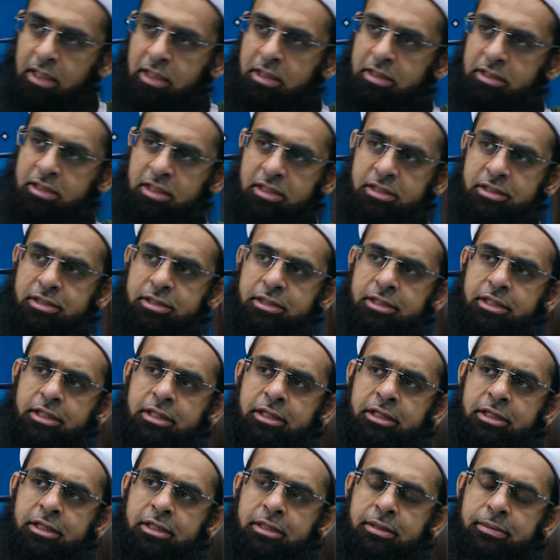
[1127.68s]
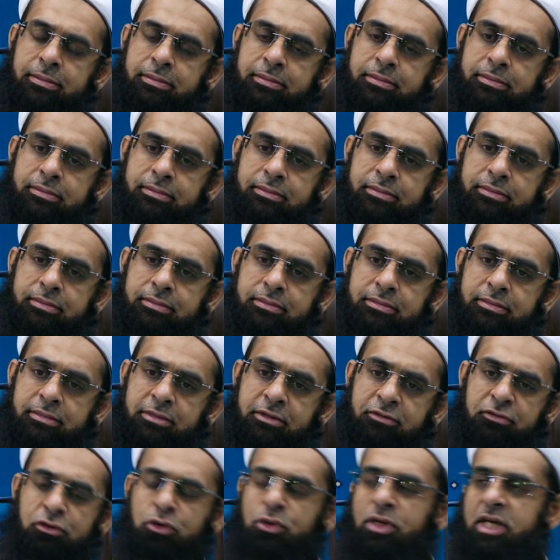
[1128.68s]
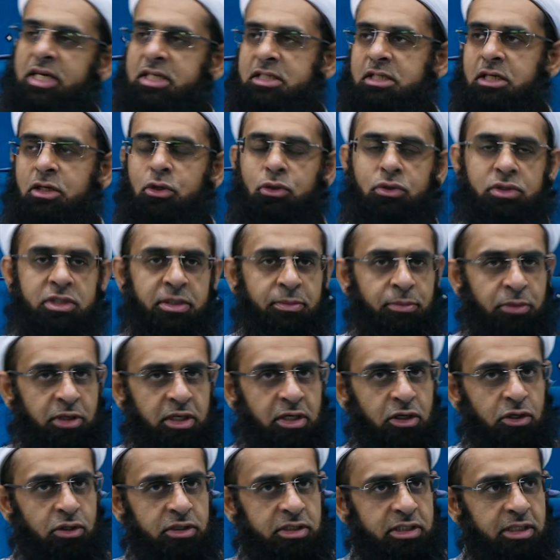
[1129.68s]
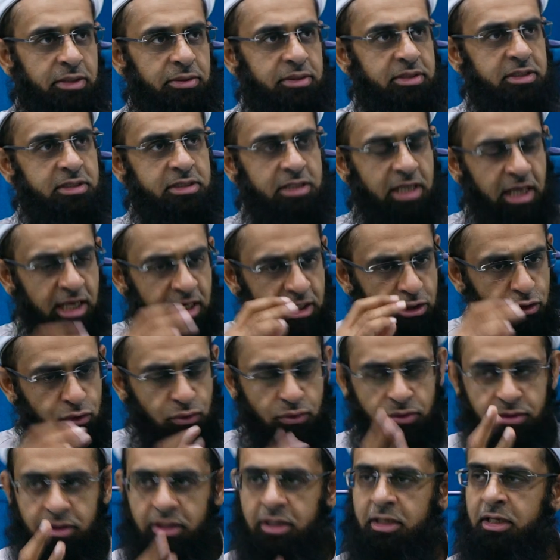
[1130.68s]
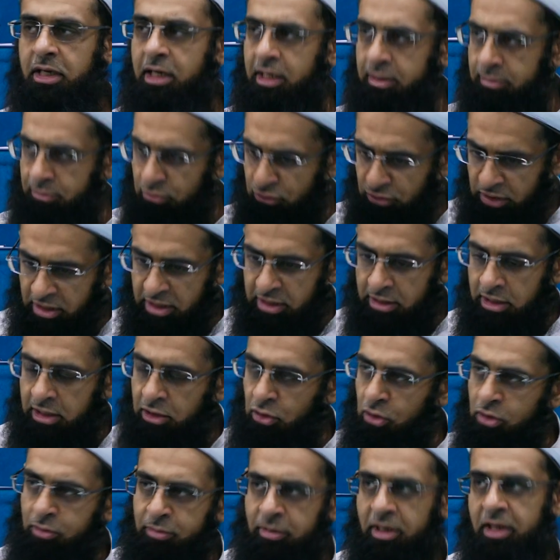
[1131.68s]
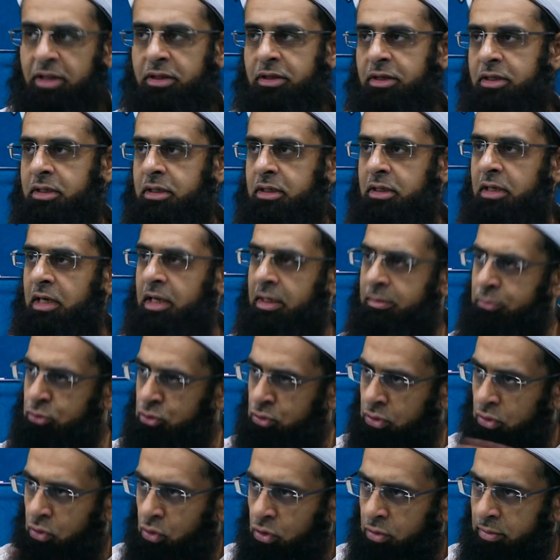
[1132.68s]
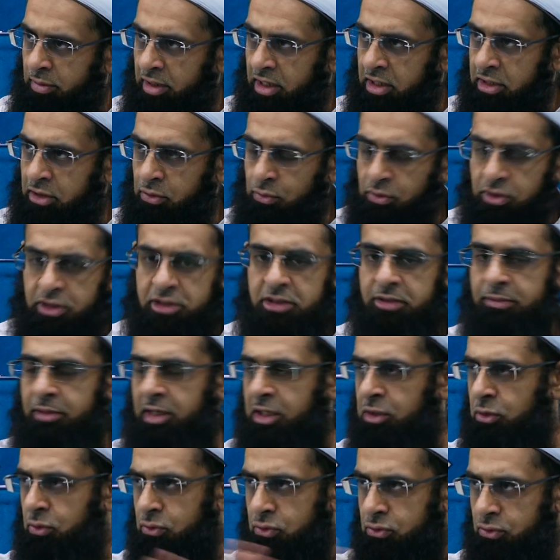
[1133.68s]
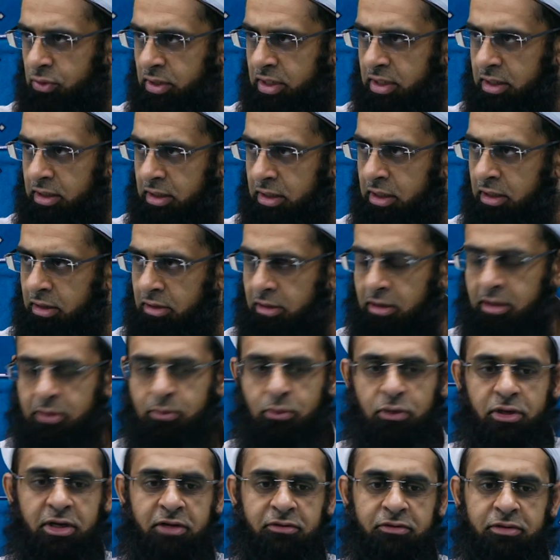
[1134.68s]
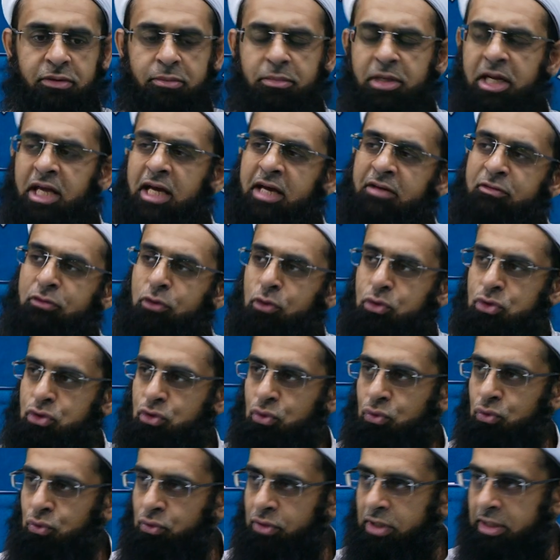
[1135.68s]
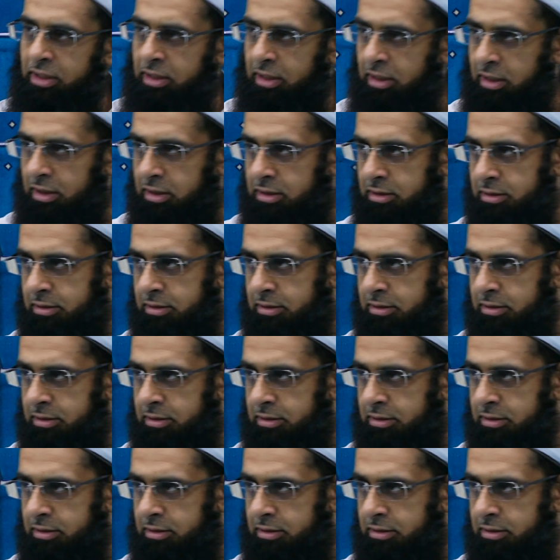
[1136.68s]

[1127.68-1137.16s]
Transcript: Just uh, a few days ago, somebody contacted me and says, I do dhikr, I'm regular on my dhikr, I'm doing all my other worship, I don't do anything haram, whatever, but I have no sukoon in the heart.